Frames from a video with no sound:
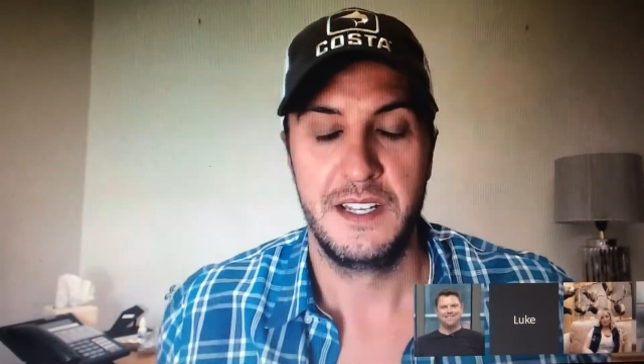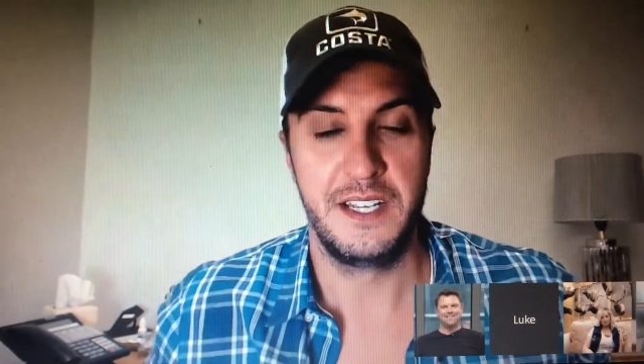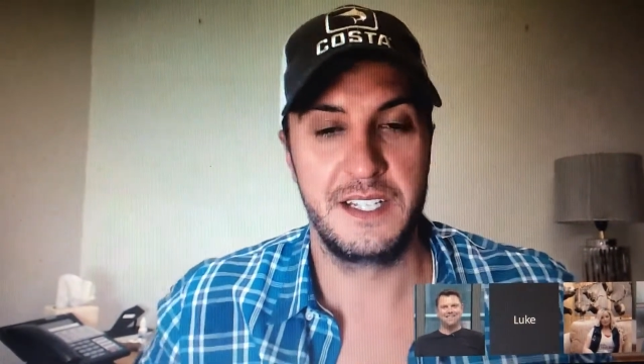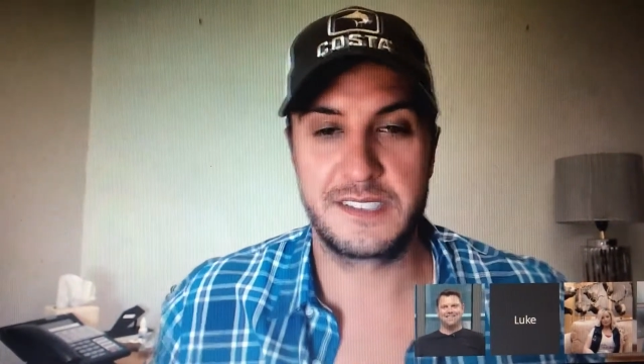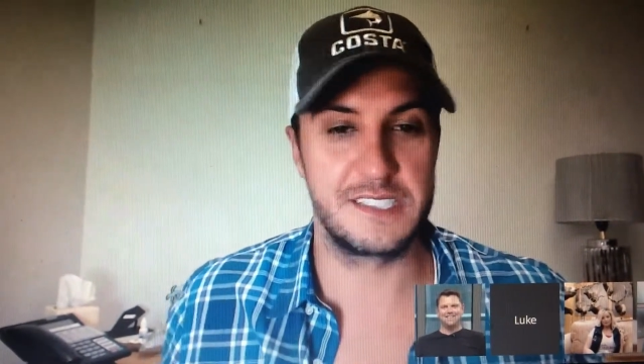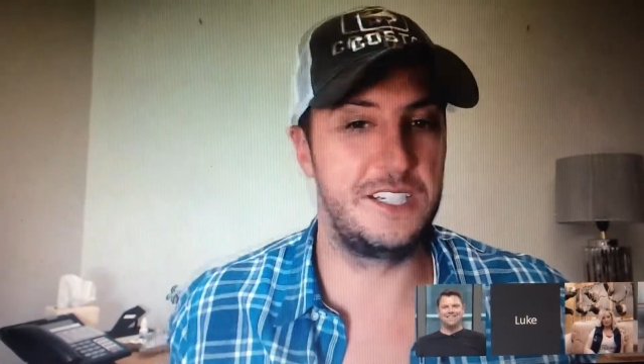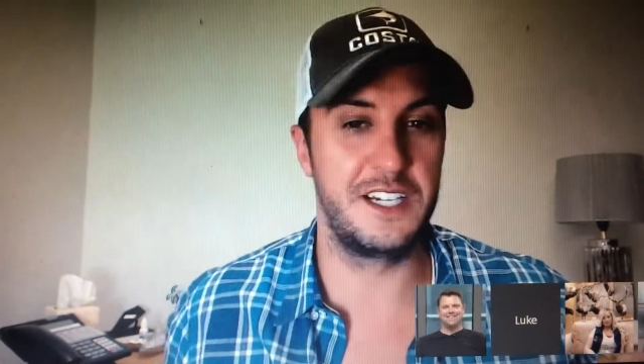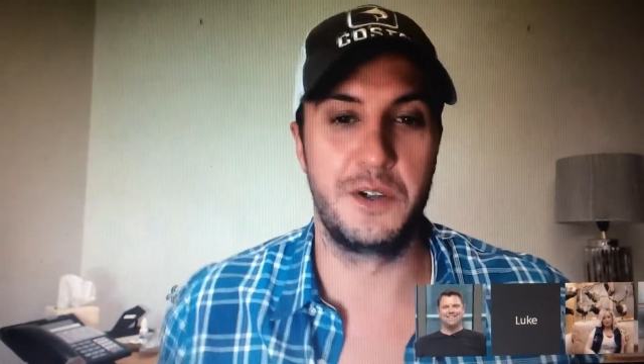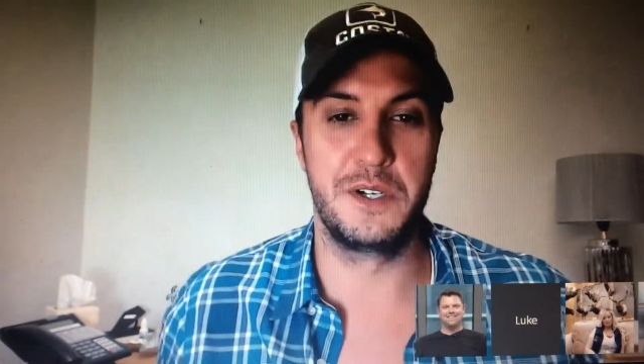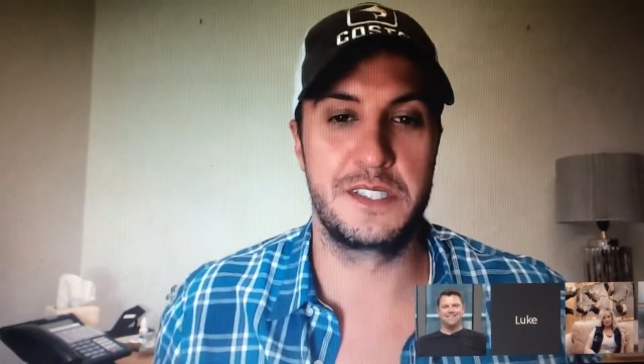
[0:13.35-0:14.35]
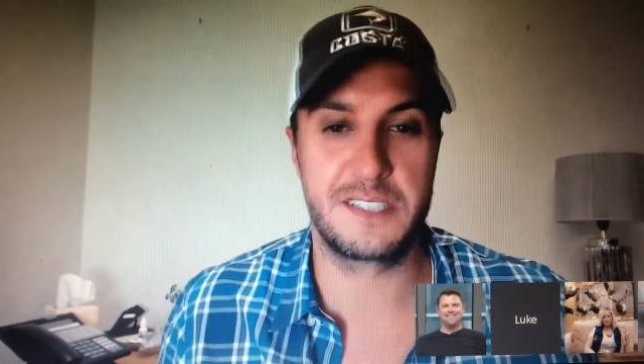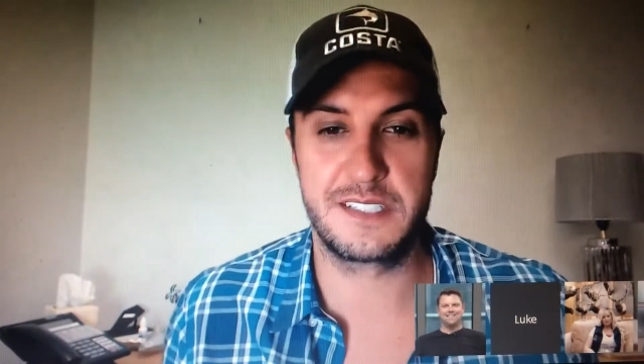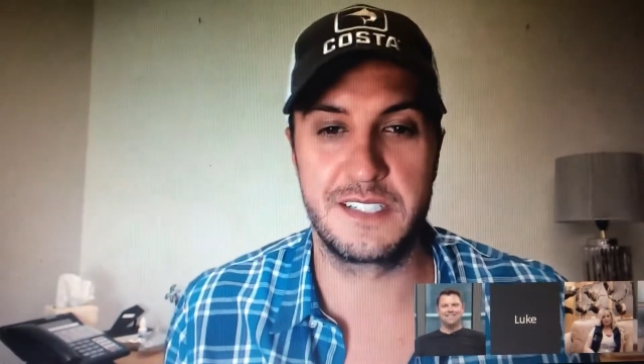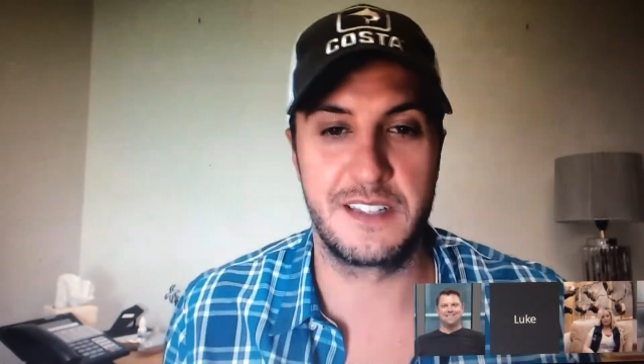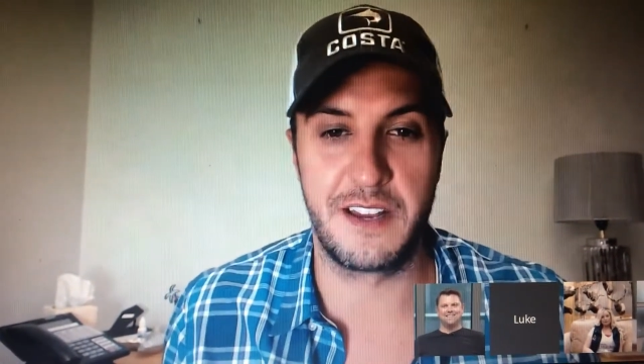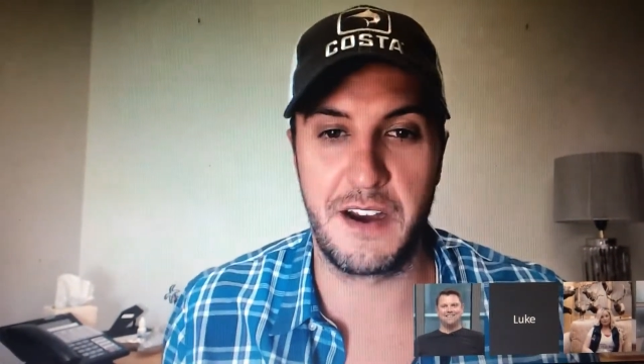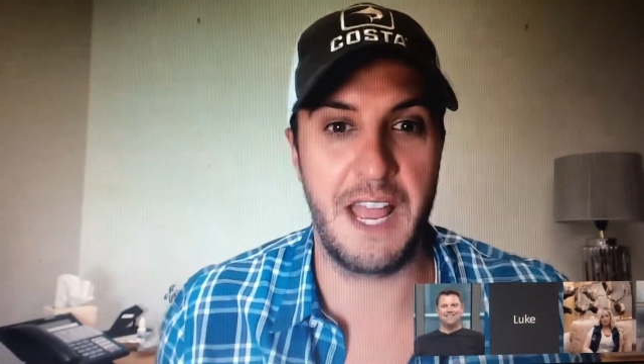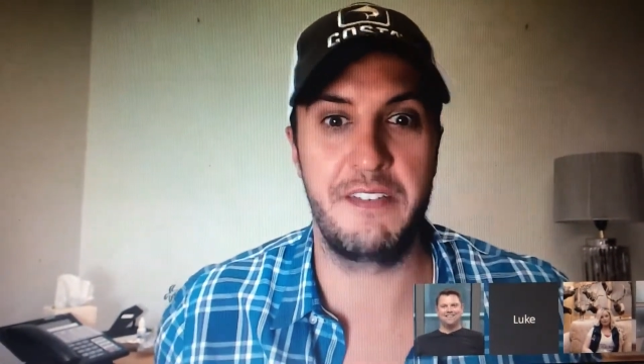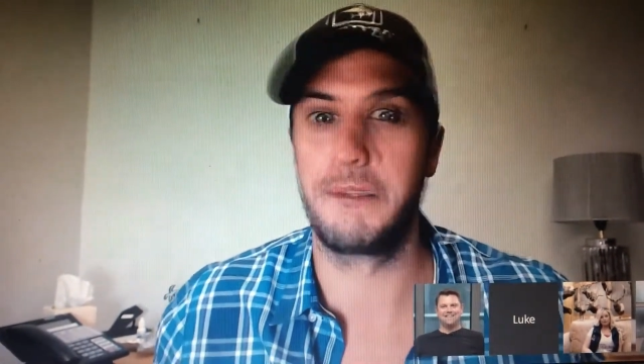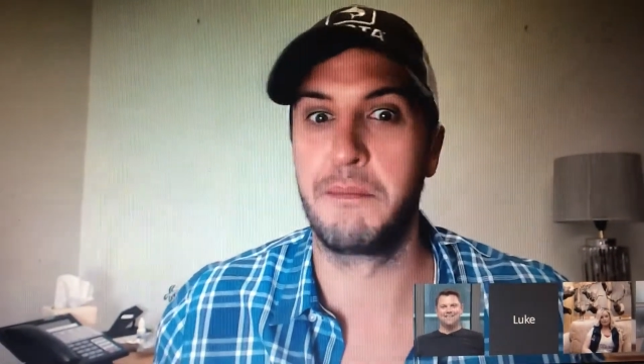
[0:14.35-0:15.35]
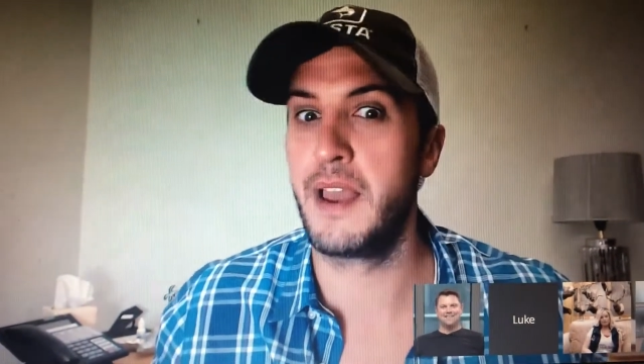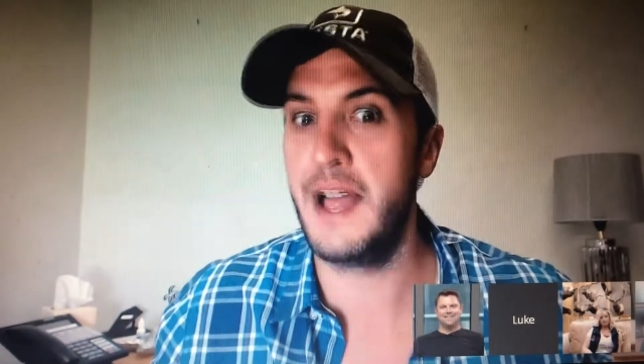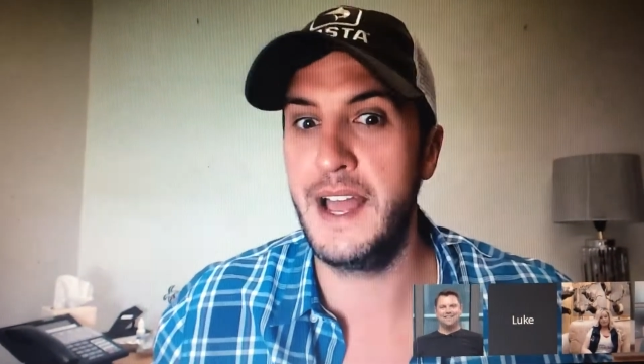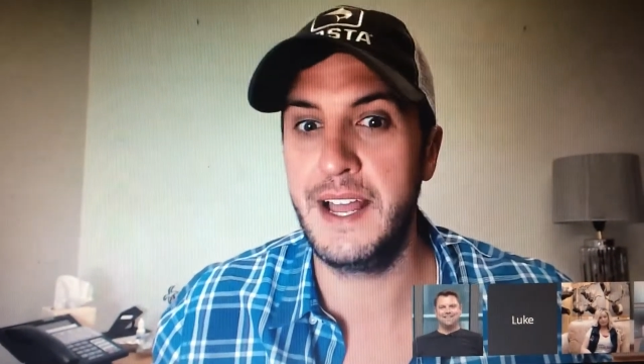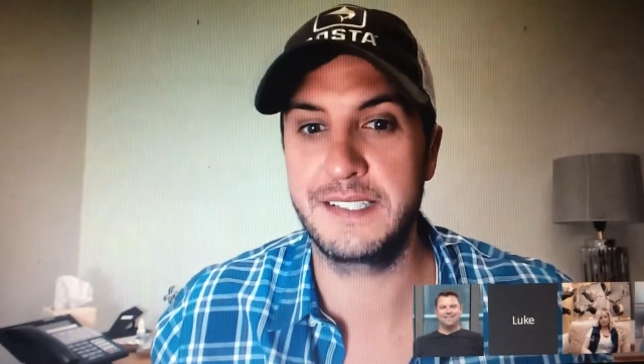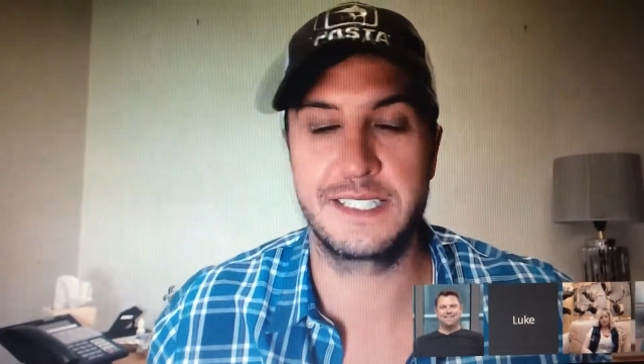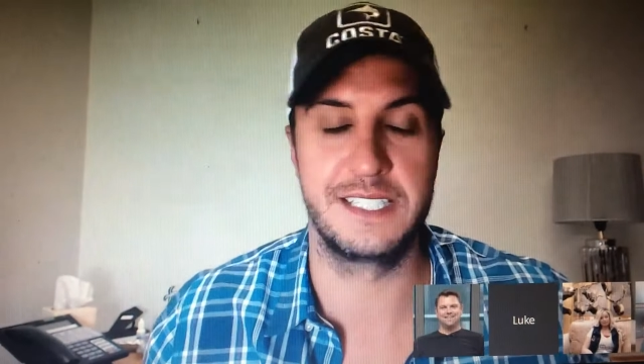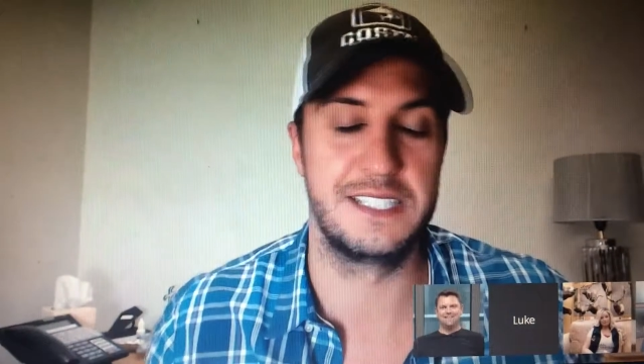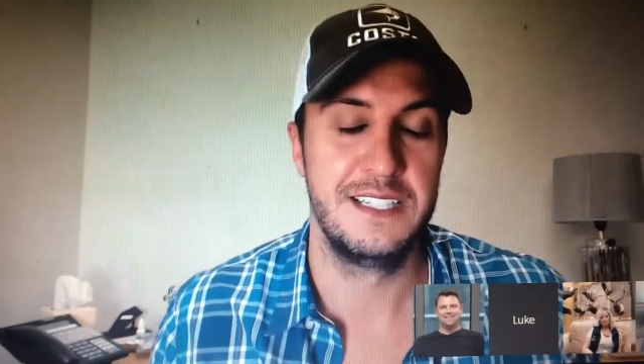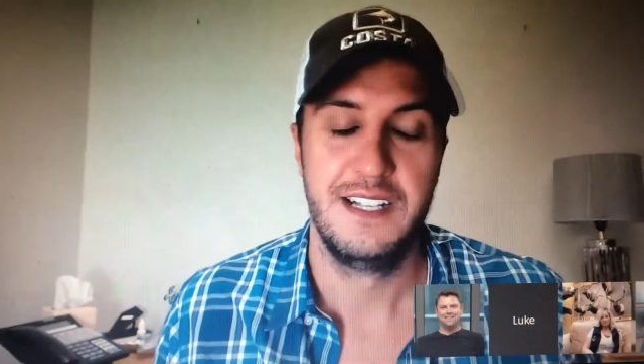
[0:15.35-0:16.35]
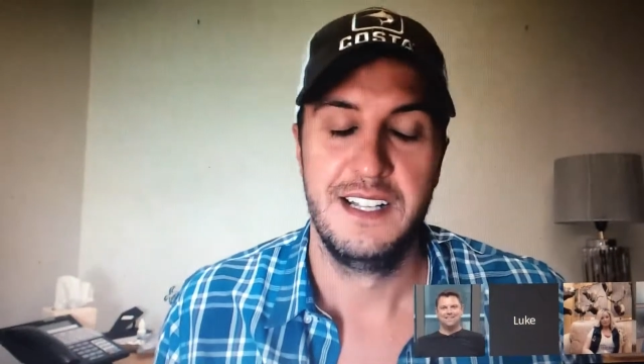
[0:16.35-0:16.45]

it's you know it's they're having a blast, and